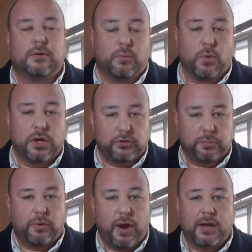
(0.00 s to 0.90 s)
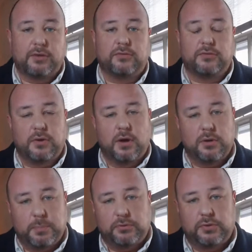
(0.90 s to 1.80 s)
What a surprise.
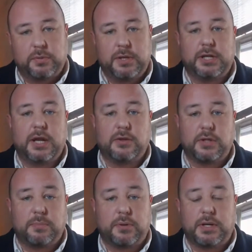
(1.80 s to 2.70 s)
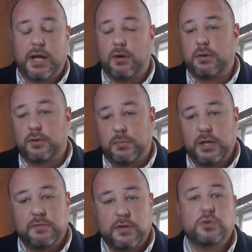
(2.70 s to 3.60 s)
Unc puts a committee together. They put it. Now, the
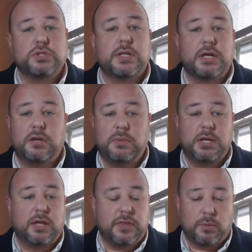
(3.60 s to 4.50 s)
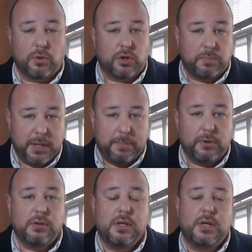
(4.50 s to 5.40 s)
individuals on that committee, I think, were good
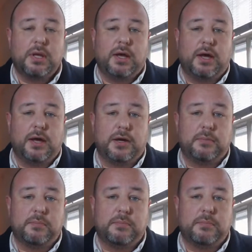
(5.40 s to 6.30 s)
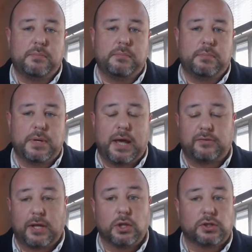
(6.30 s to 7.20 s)
people. But
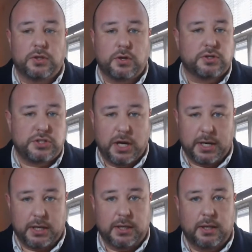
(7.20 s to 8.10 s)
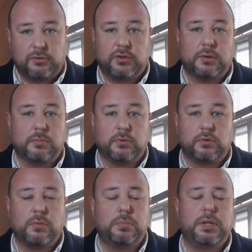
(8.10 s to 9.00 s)
as I looked at their study, it seemed
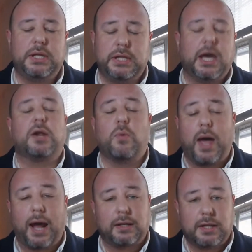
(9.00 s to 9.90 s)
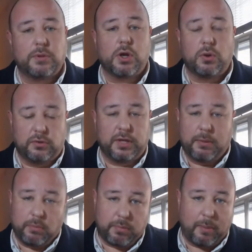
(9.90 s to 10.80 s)
completely out of whack that they would go to the
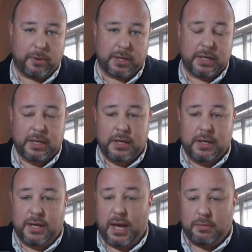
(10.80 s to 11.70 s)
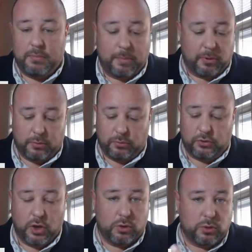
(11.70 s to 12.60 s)
Tabor property. Remember, there was
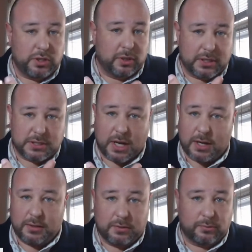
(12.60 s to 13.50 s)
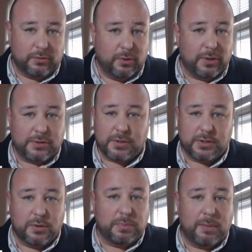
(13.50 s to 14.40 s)
no utilities on it. There was no
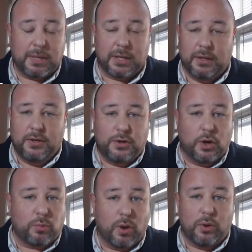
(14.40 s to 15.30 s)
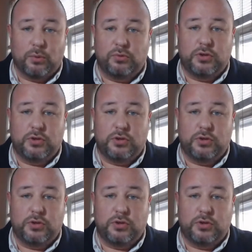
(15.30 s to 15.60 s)
electric, no plumbing, no roads,